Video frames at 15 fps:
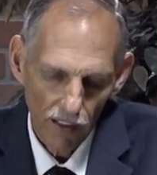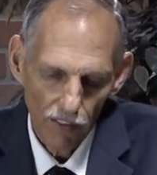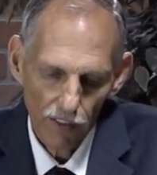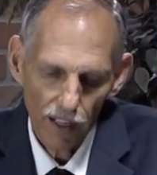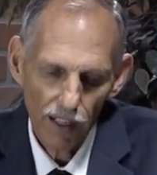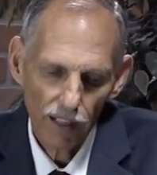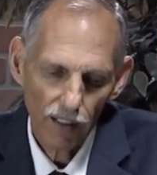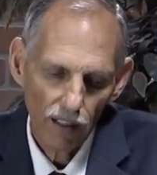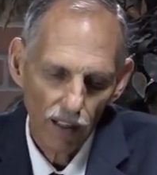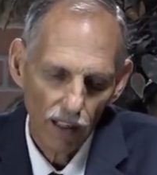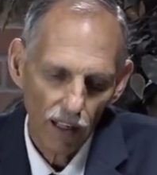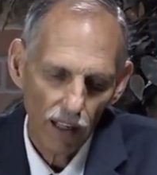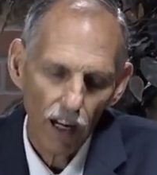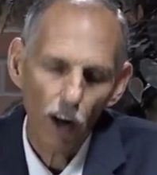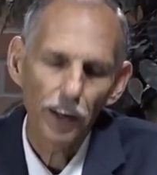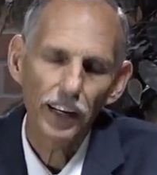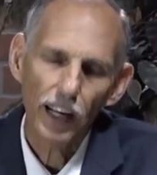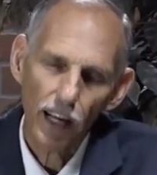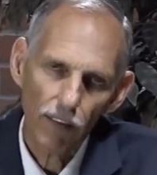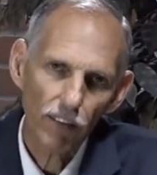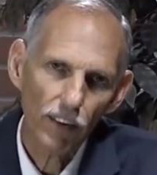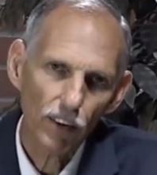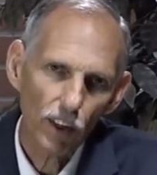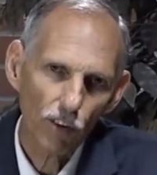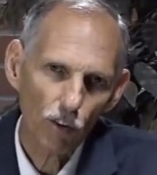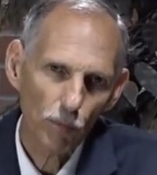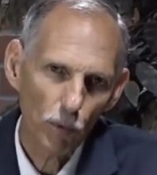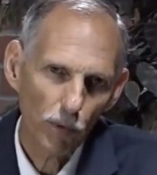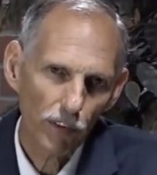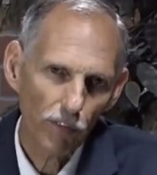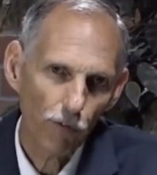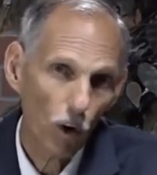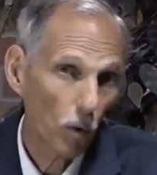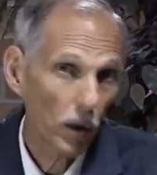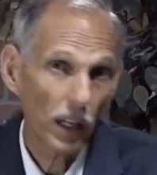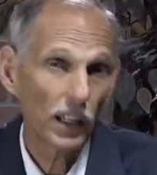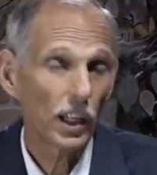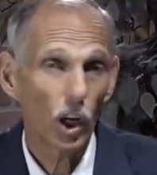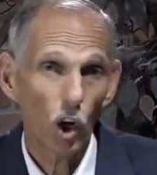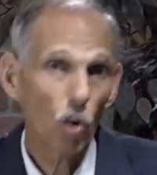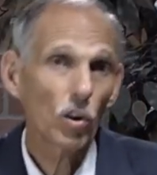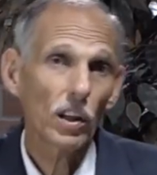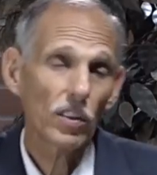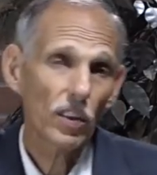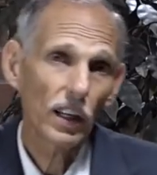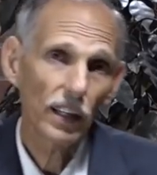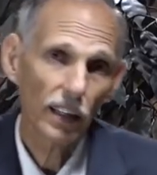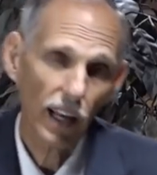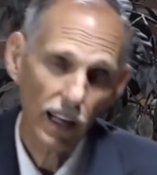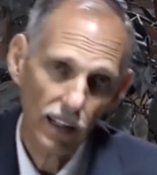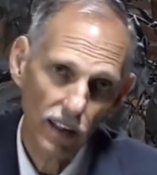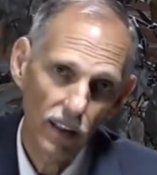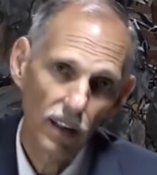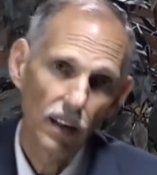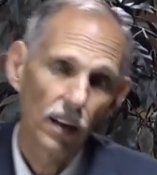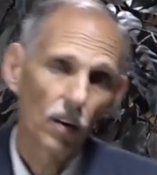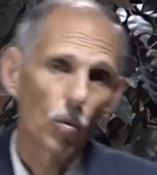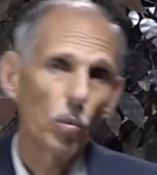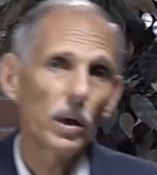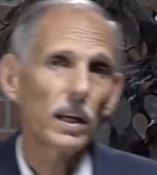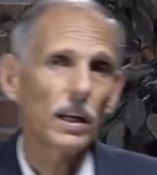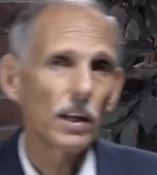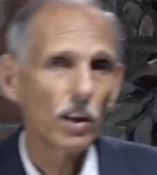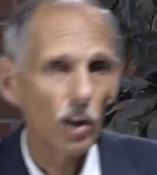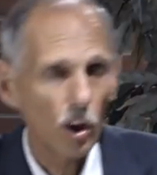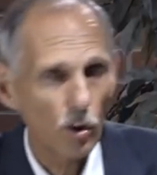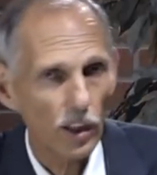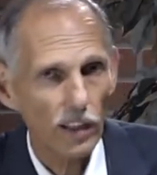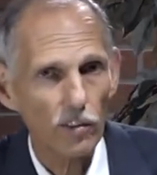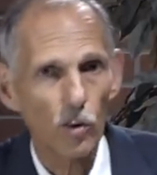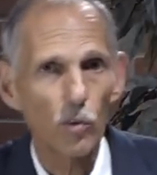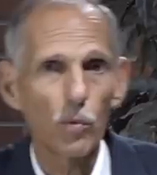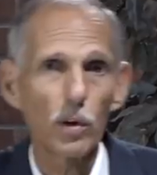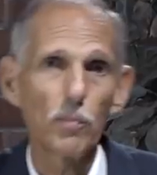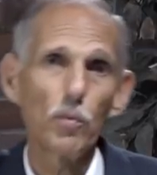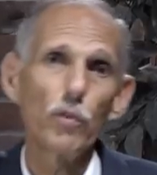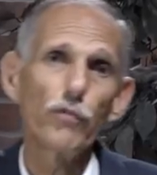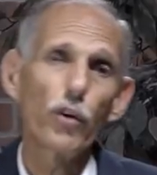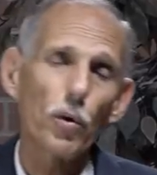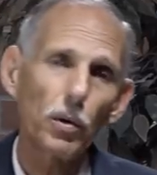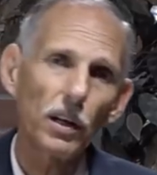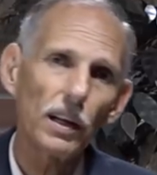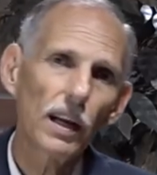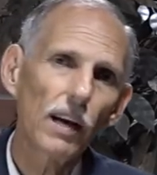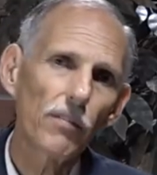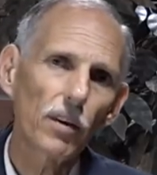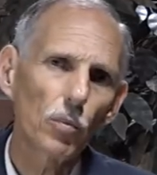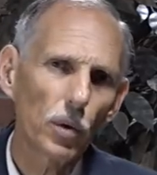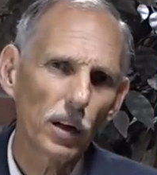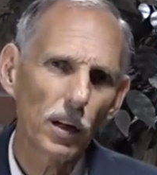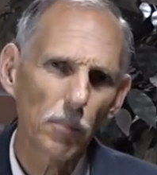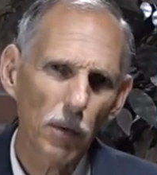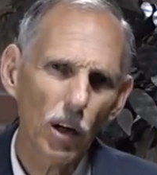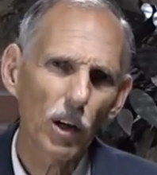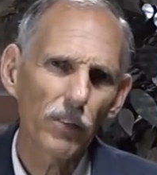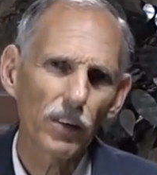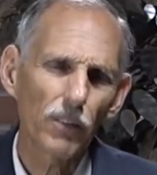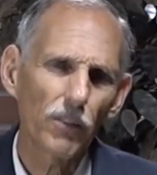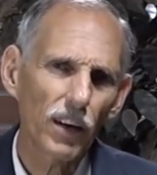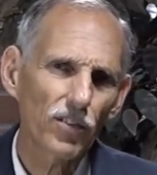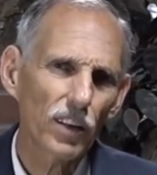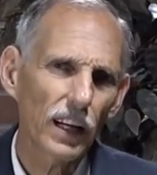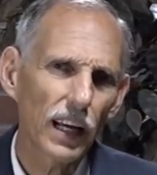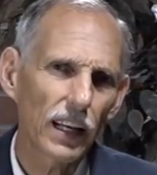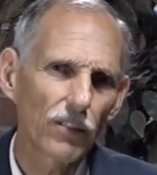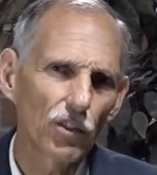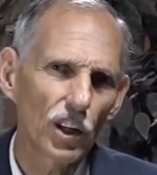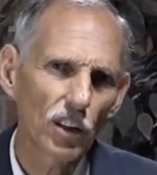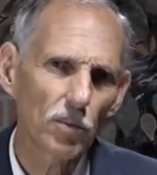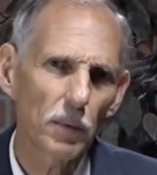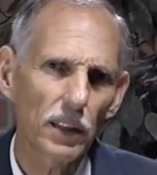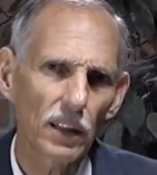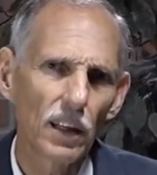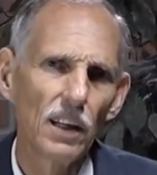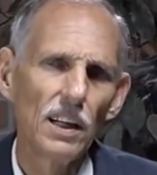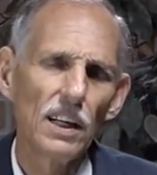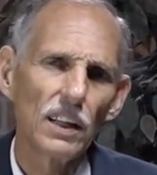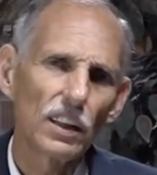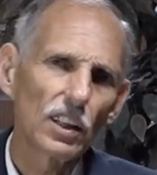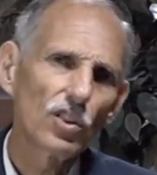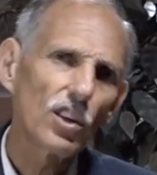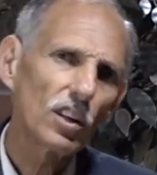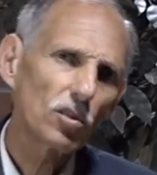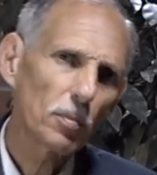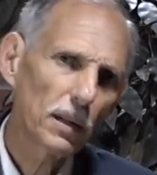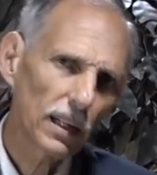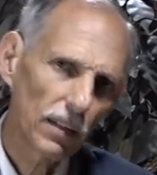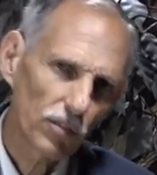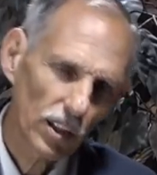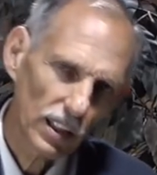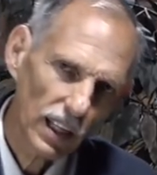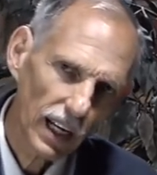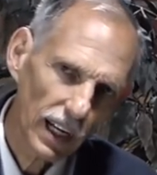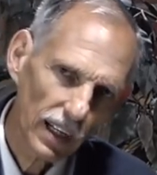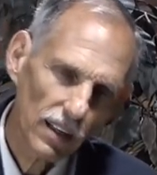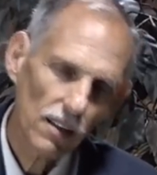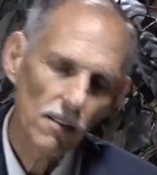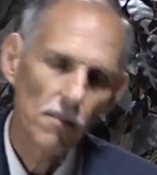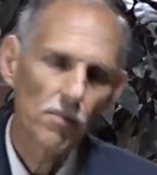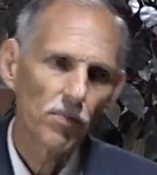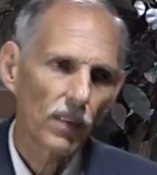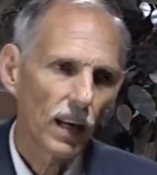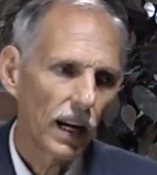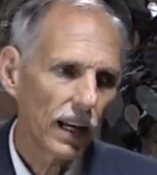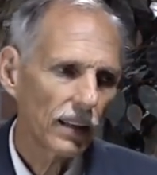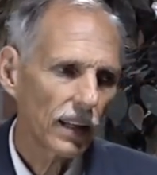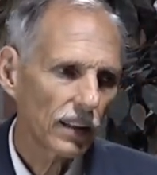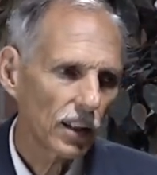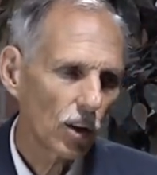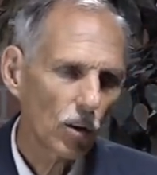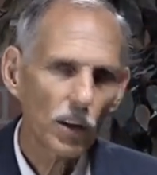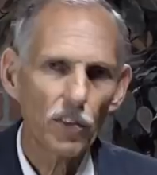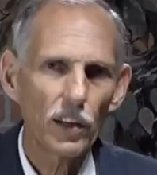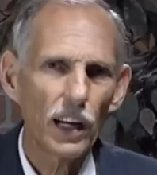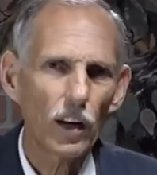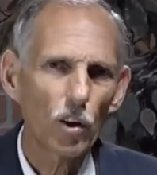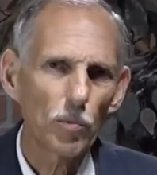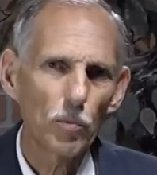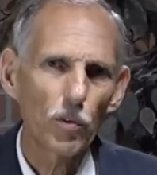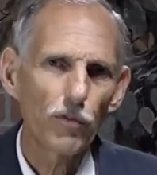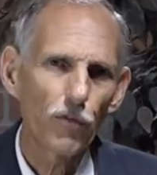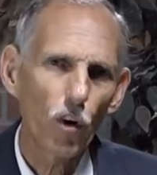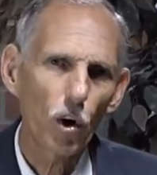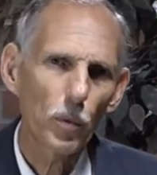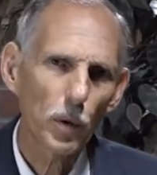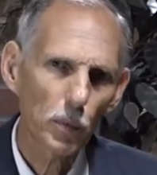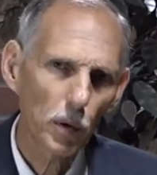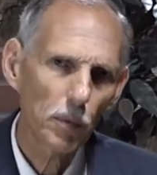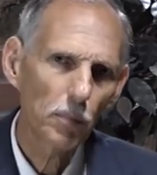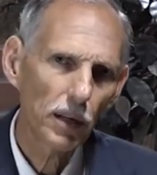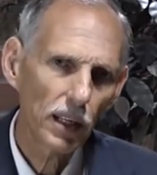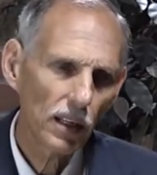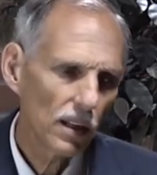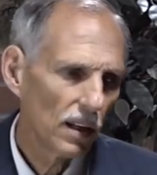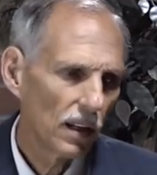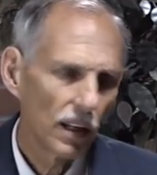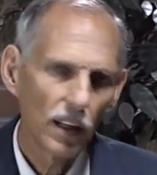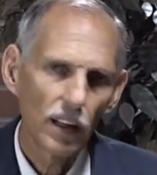then on heaven things are moving forward. And the only thing that we can know that's going to move forward in heaven, we're in the middle of the investigative judgment, the judgment of the dead, and that the only thing that could move forward would be